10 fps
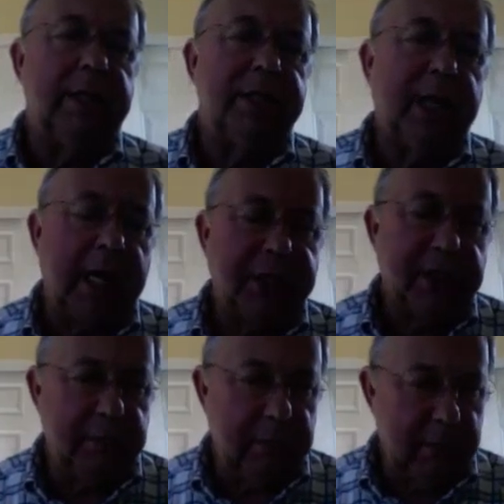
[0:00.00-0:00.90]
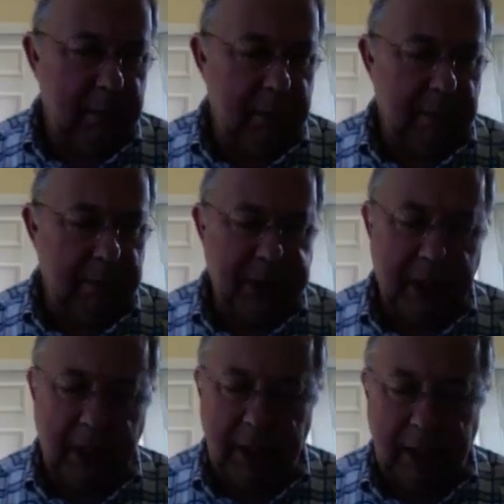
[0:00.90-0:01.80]
discussion,
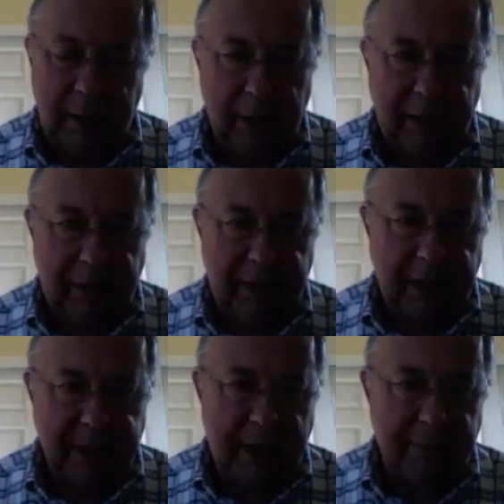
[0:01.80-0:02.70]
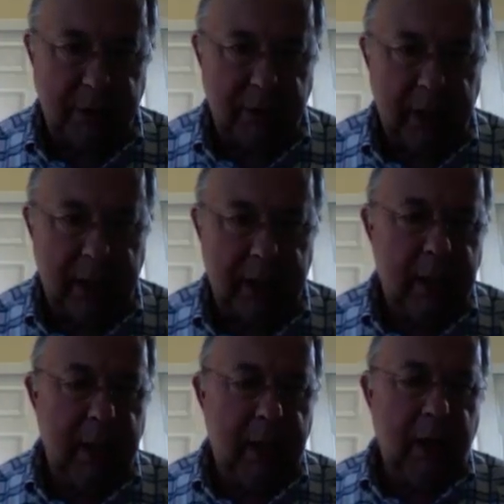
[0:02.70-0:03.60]
particularly with the things I'm doing
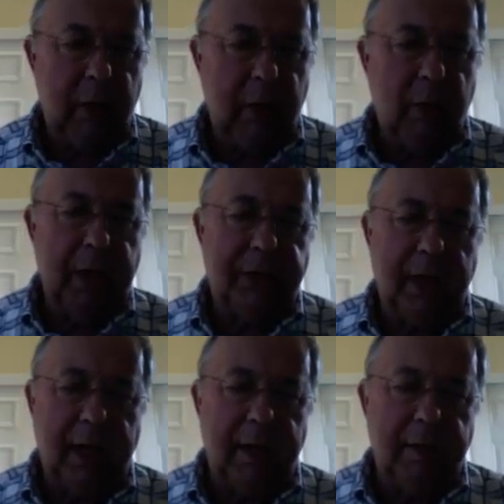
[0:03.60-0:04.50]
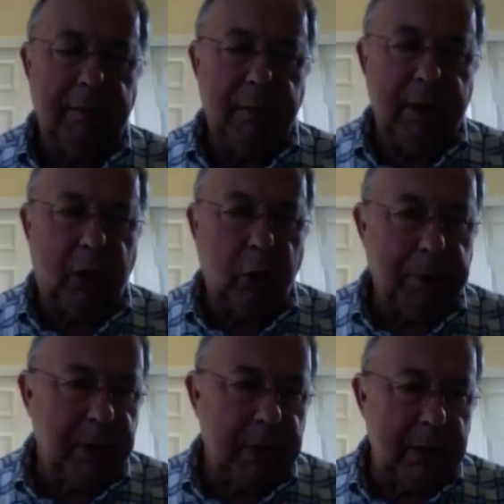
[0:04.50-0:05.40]
with uh, the
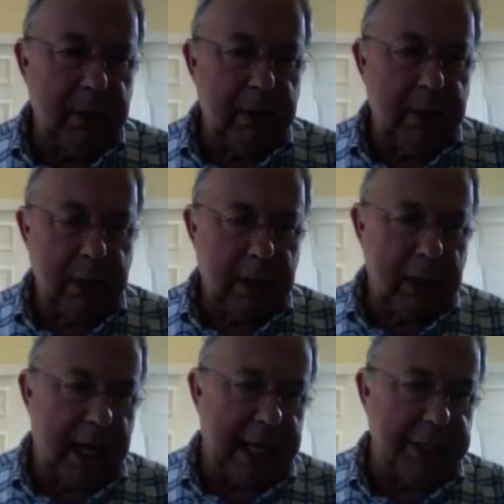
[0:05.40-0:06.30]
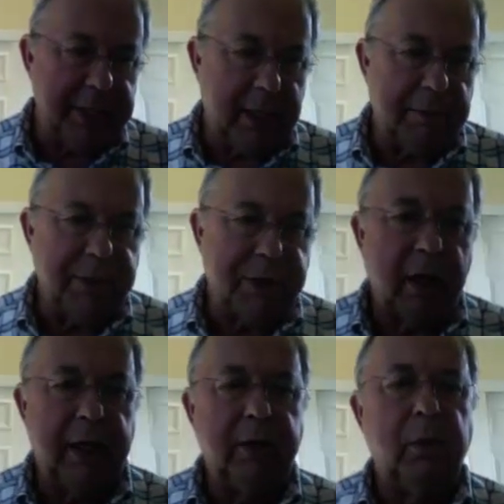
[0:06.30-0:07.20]
corporate clients that I'm
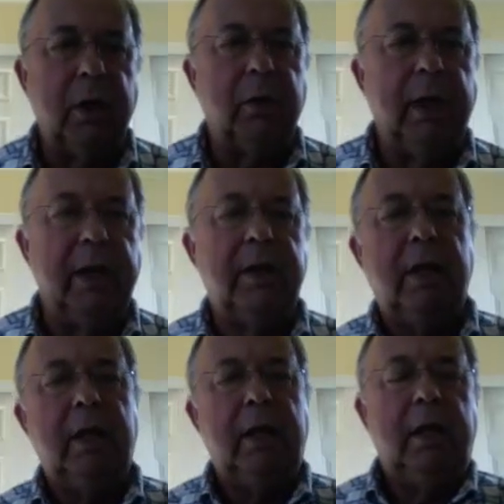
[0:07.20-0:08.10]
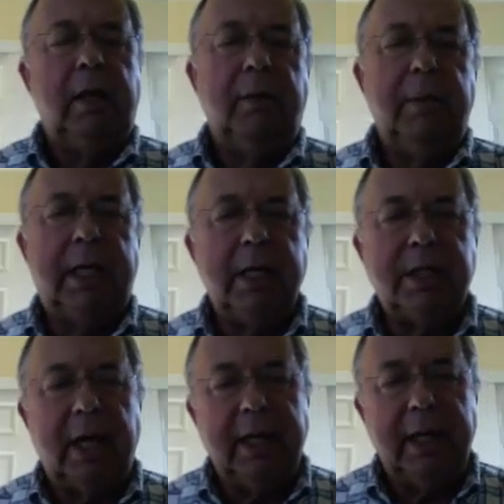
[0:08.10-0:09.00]
starting to work with
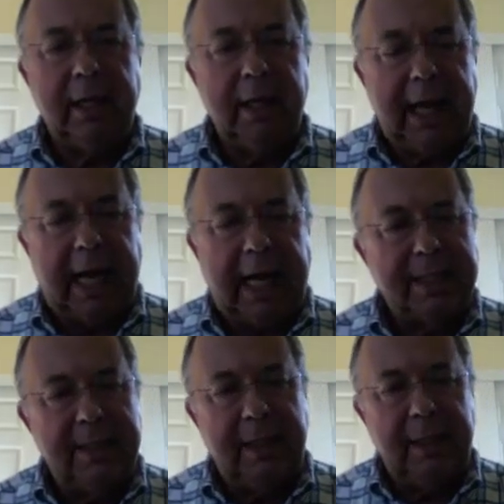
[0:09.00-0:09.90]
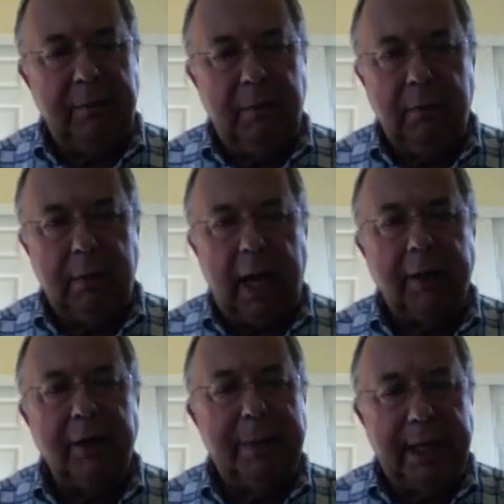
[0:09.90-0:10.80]
because I think that's the
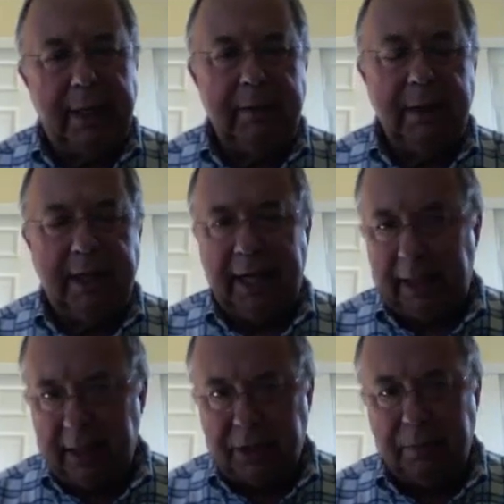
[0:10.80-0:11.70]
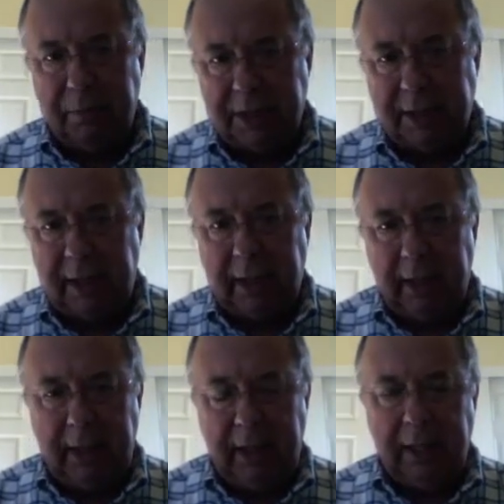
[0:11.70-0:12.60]
other big thing that's
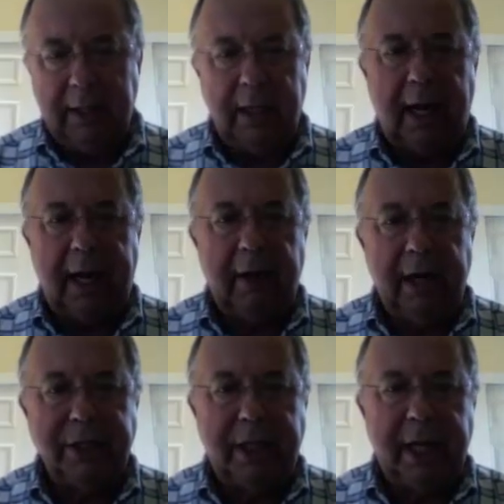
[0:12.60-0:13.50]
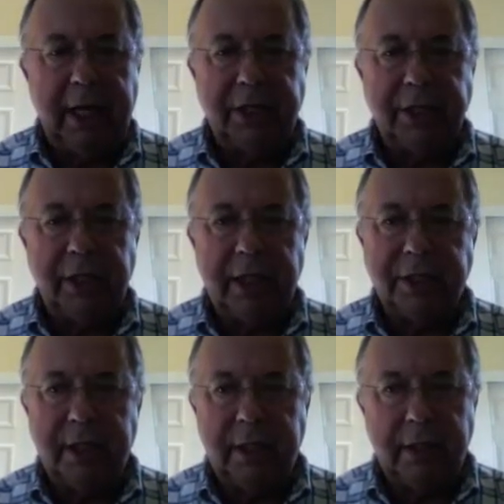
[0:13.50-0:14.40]
missing in higher education
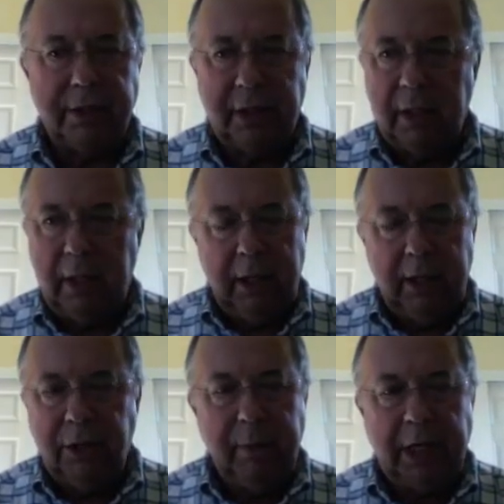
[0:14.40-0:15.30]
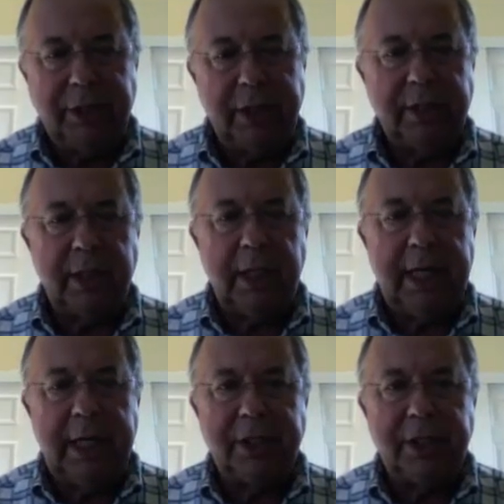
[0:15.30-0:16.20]
is that there's too much
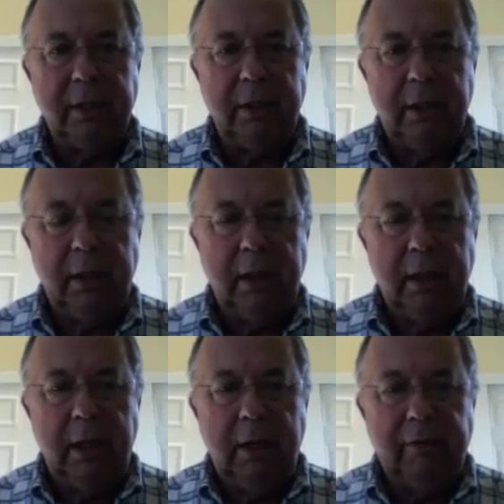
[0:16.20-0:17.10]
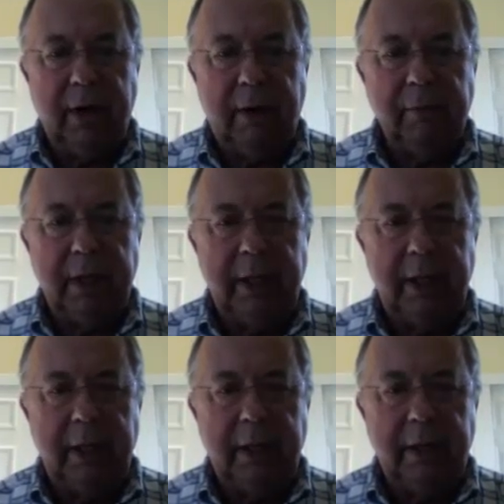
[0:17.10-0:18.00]
insulation from
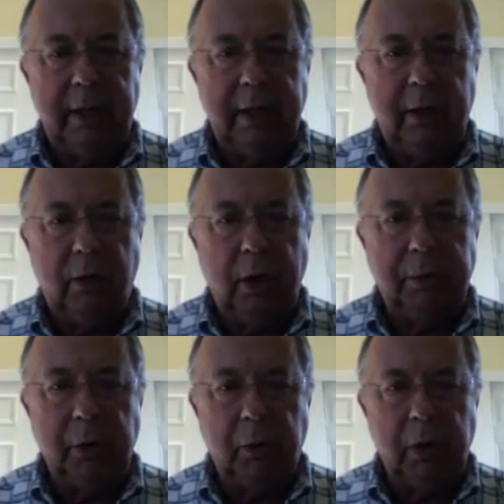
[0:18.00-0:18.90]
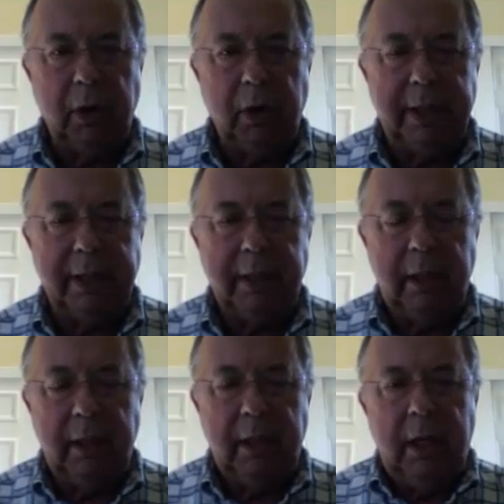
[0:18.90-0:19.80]
the, the corporate world and that
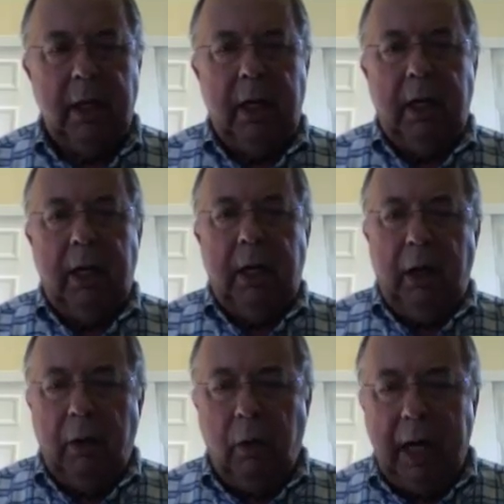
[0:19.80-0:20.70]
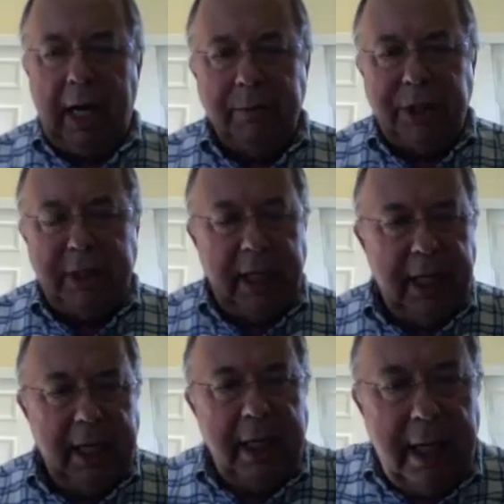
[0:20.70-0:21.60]
what I'm
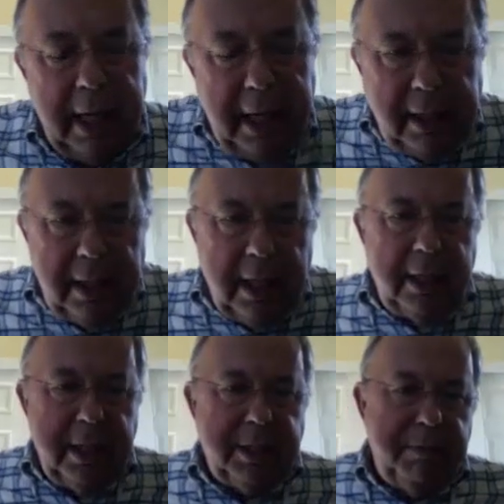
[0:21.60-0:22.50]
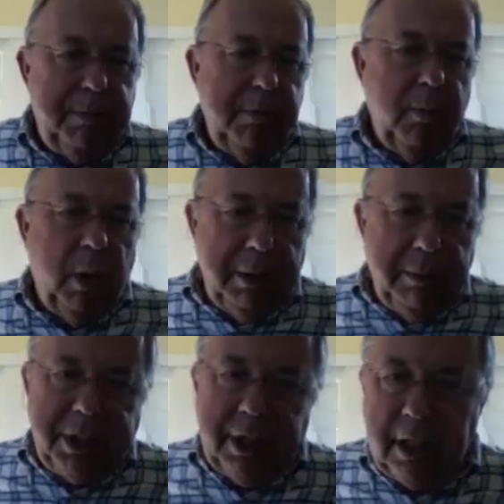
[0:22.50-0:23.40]
seeing in this one
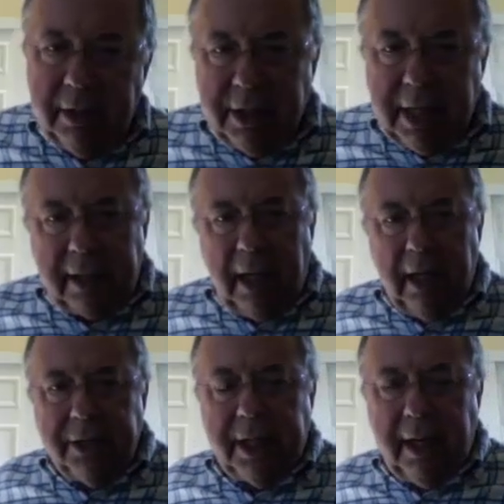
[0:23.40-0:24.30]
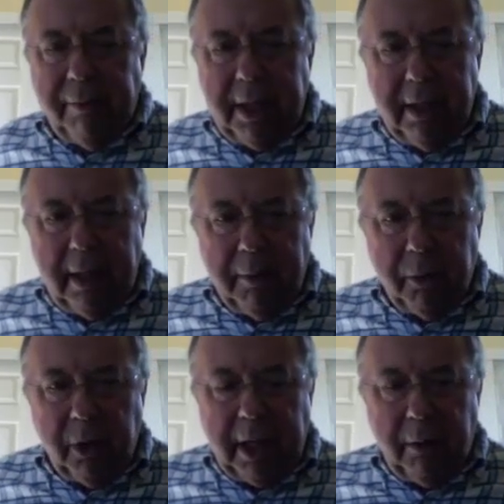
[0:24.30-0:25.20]
particular technology company that I'm
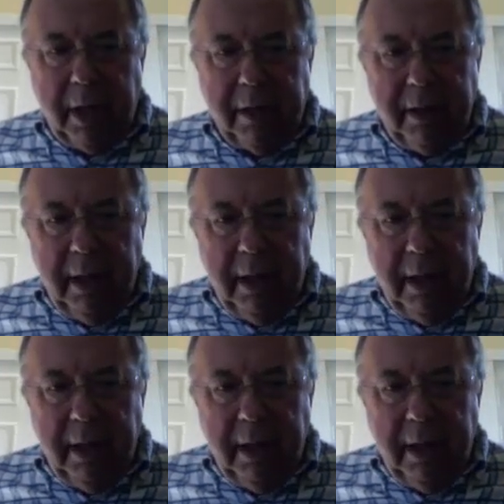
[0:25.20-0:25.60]
working with